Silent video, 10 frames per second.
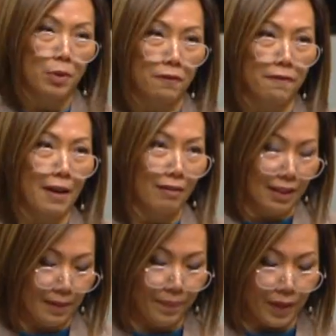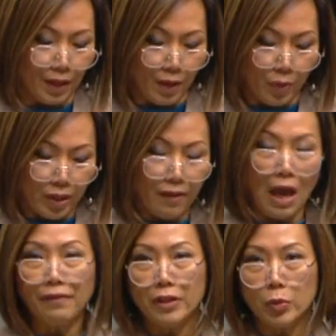of Fowler, where the
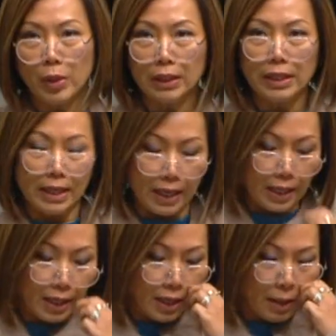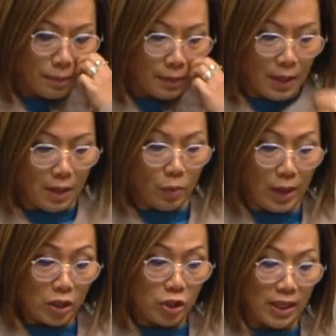average weekly income
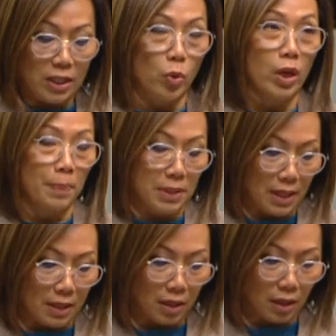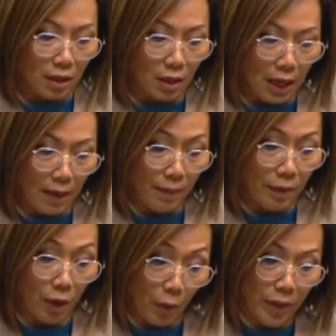wage is 20%
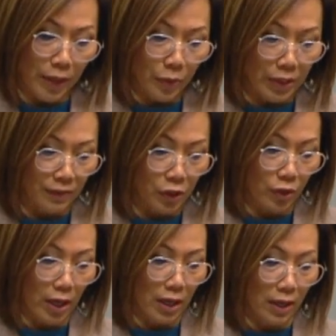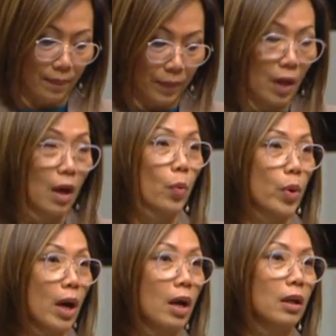lower than the rest of Australia. We
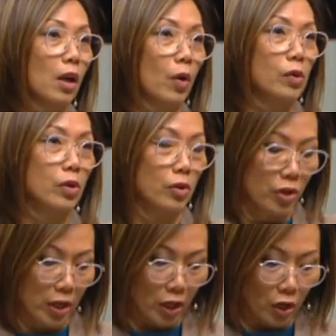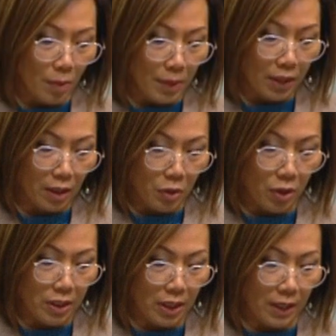are a low socioeconomic
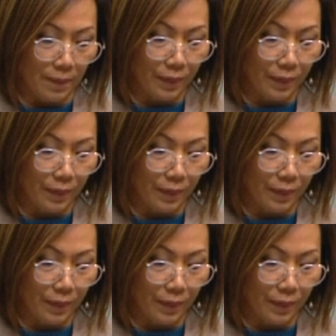community.